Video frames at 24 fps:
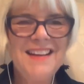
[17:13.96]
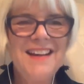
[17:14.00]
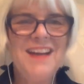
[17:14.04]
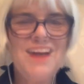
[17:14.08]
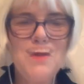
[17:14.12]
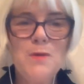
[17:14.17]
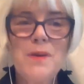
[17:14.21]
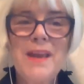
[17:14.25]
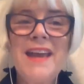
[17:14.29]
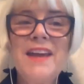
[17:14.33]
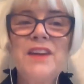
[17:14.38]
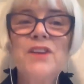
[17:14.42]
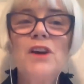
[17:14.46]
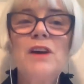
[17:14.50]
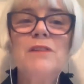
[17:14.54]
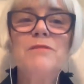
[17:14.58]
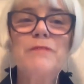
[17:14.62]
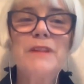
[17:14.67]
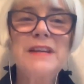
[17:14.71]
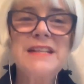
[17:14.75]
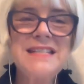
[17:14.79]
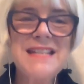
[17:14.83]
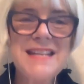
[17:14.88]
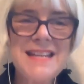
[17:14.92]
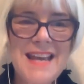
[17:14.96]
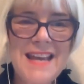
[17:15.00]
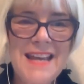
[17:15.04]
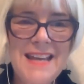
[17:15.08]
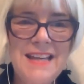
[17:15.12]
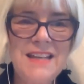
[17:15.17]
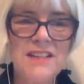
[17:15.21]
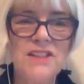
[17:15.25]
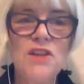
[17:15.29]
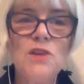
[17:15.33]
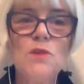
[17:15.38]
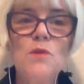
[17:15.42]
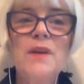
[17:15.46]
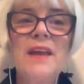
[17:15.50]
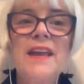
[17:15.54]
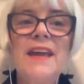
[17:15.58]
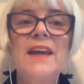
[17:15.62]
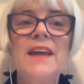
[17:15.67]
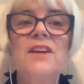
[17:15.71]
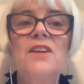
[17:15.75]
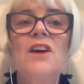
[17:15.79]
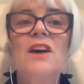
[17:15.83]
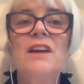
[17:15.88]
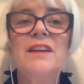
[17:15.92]
You cannot retain, you
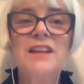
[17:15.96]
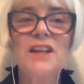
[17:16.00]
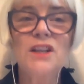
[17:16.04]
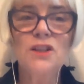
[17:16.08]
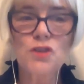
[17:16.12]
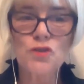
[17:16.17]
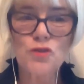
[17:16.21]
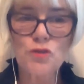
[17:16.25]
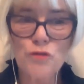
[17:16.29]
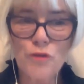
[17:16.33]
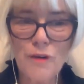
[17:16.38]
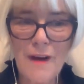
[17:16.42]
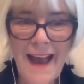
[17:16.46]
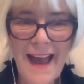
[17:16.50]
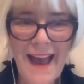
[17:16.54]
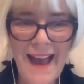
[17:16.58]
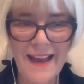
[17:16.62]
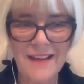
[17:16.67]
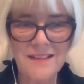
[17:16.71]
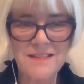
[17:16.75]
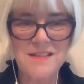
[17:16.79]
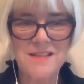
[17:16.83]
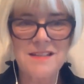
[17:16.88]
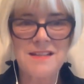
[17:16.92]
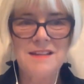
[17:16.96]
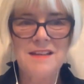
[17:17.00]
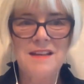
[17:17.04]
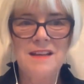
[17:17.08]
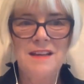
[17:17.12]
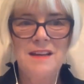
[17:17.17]
cannot attract